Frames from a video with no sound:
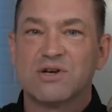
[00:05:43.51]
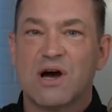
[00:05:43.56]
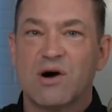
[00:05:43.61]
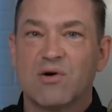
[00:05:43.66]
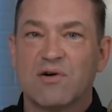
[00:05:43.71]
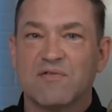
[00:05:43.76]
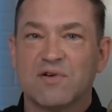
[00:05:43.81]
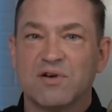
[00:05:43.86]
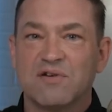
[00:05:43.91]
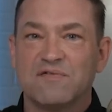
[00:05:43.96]

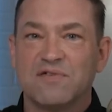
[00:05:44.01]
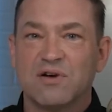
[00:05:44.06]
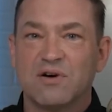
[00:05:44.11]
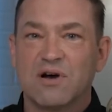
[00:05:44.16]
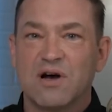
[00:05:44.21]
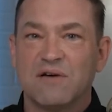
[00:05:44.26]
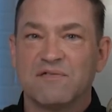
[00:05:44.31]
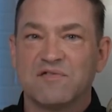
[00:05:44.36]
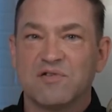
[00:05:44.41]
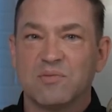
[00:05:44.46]
however you feel
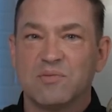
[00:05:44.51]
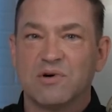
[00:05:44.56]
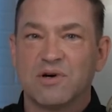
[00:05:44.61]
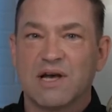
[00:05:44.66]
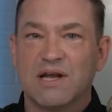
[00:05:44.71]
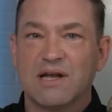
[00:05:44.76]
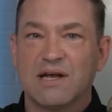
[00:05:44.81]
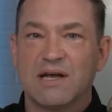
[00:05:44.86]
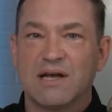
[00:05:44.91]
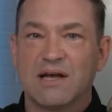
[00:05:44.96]
comfortable
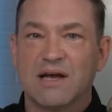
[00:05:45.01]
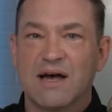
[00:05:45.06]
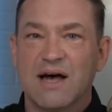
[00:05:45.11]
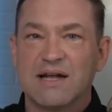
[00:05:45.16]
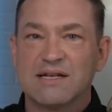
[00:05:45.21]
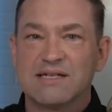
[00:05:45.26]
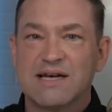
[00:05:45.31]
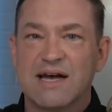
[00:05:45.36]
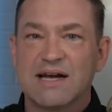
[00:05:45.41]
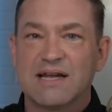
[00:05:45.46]
getting in
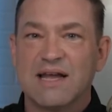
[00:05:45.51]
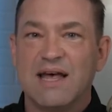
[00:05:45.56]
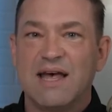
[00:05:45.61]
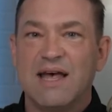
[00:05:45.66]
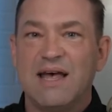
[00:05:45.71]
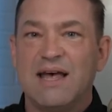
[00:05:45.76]
contact.